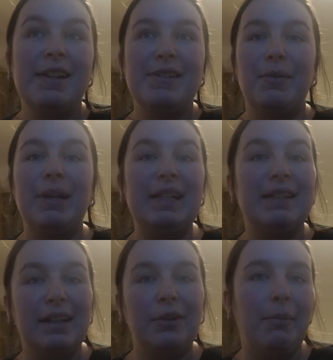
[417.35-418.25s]
So at
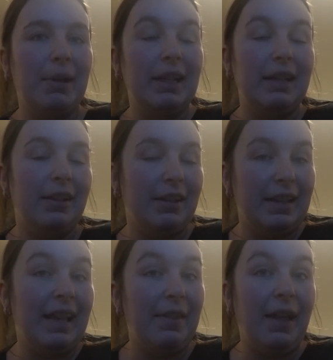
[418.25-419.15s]
least I know I'm gonna
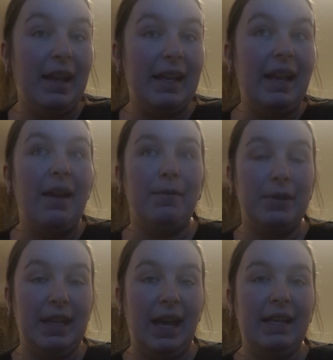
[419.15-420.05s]
get that in every
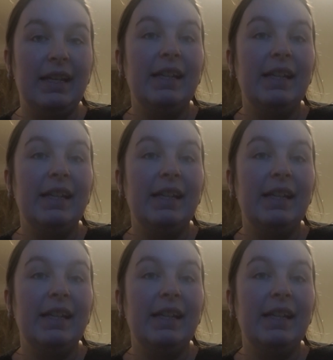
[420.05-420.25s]
day,